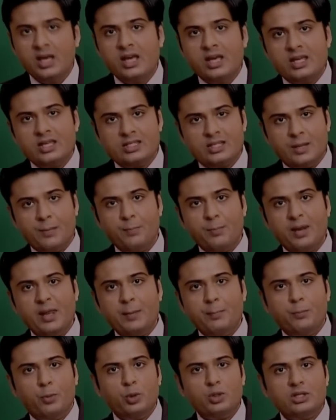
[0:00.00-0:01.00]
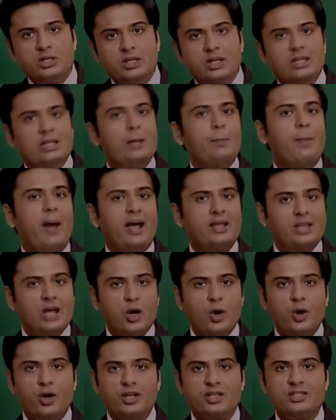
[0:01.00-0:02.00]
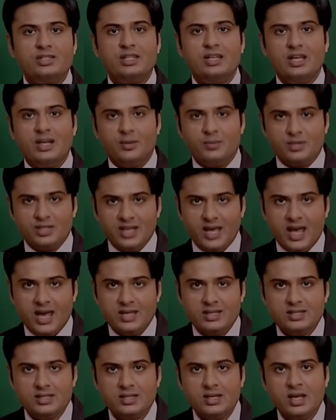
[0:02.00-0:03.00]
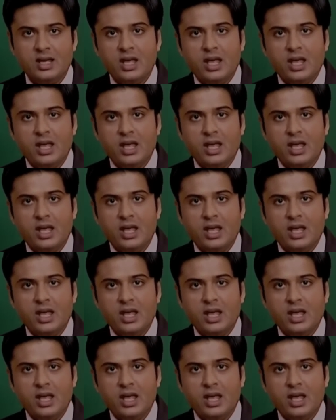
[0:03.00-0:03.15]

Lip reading: Simply put, the Pythagoras Theorem says,